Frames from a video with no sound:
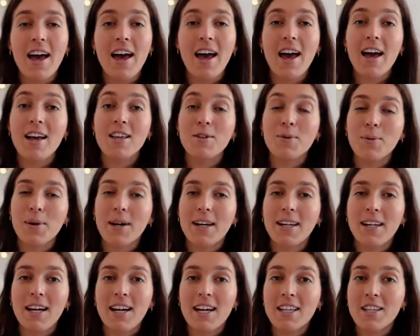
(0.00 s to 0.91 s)
as
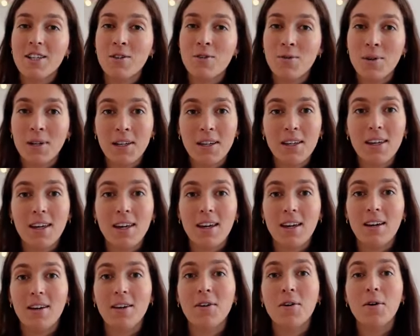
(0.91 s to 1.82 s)
well as
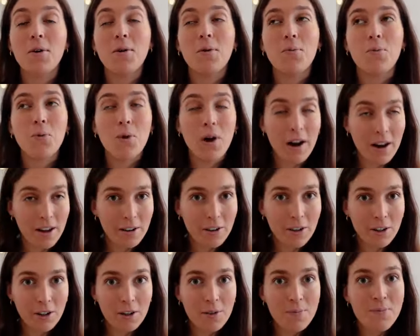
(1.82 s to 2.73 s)
drinking
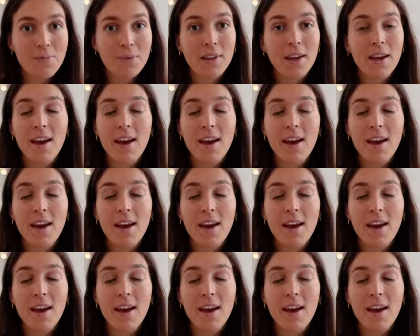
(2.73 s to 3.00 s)
water